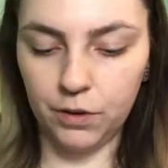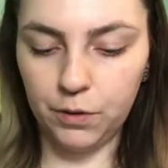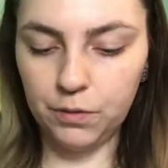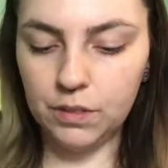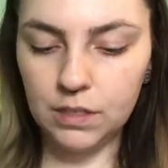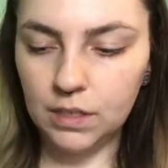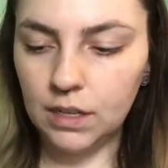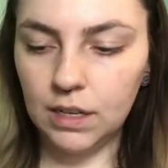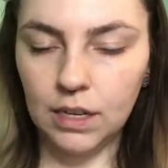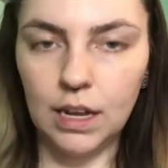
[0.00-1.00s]
roots.
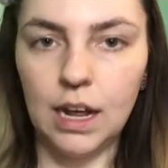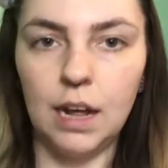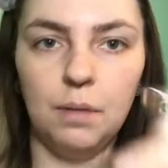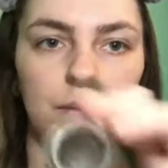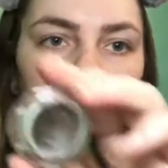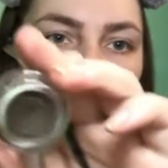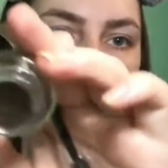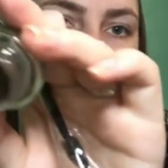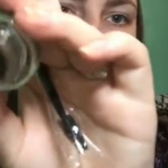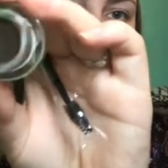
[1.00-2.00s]

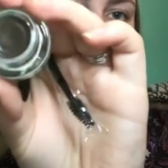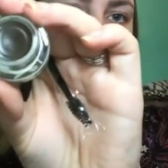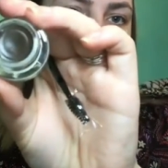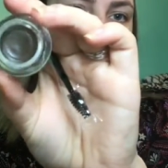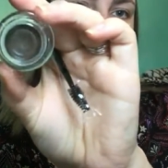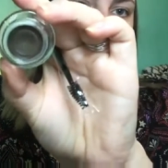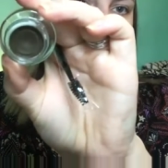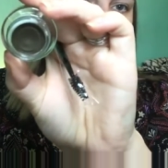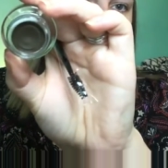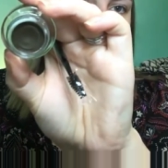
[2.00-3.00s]
So that's
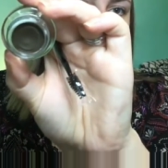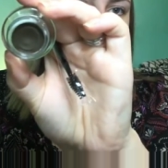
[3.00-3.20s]
what